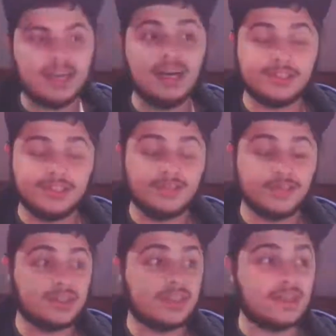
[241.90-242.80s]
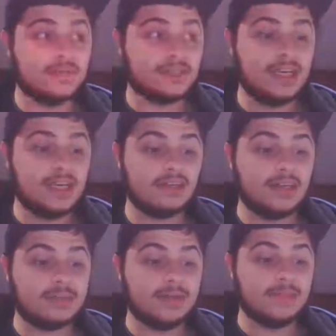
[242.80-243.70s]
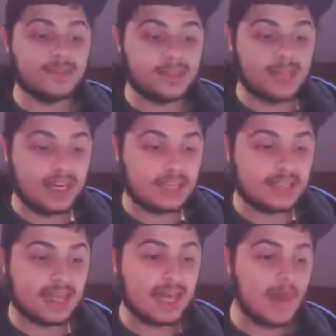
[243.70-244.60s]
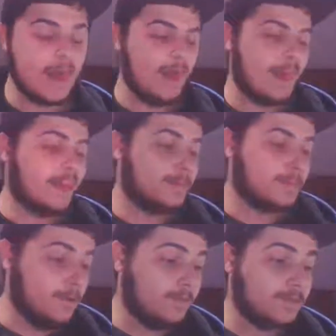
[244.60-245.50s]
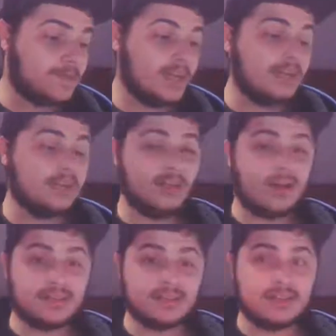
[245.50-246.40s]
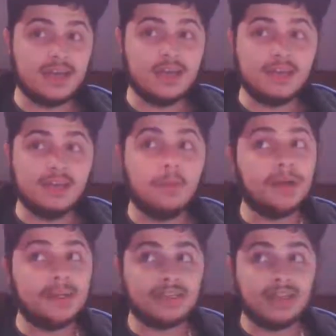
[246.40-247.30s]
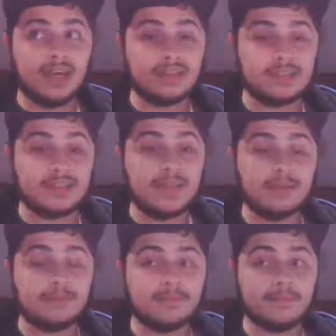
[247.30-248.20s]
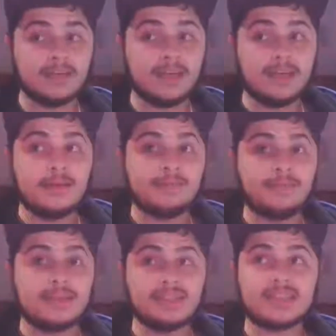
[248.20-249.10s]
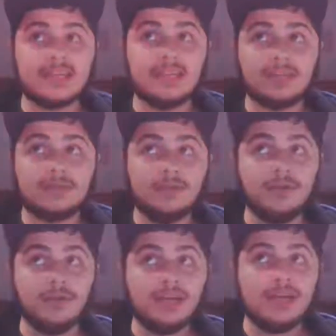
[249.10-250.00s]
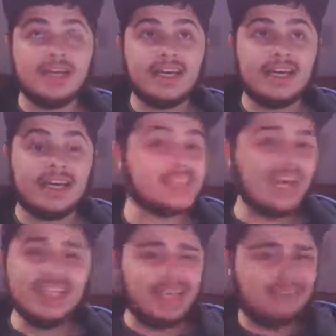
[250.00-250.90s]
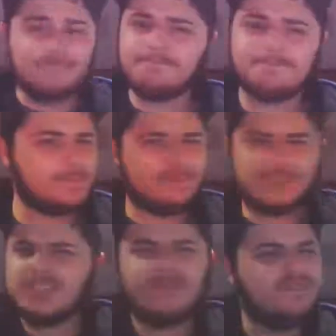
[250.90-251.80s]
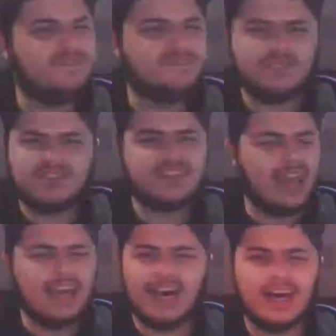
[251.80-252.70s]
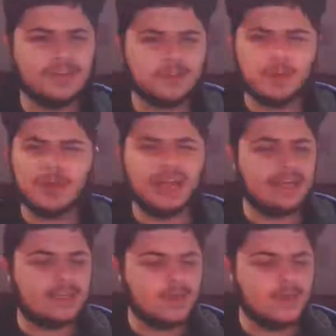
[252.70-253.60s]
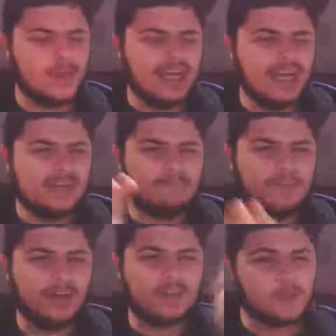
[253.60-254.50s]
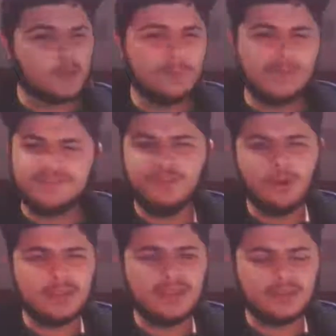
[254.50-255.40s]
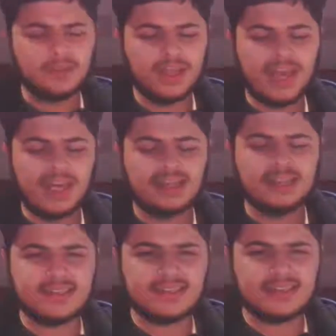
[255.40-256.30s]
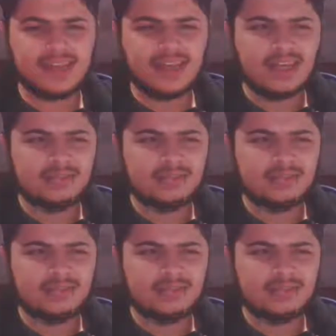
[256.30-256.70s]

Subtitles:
controversy thing with Santa Claus, but I'm just saying is that the rule for Santa Claus is nobody's allowed to see him because it's kind of like a rule. It's not like Santa Hunters where like you put a group of 4 little kids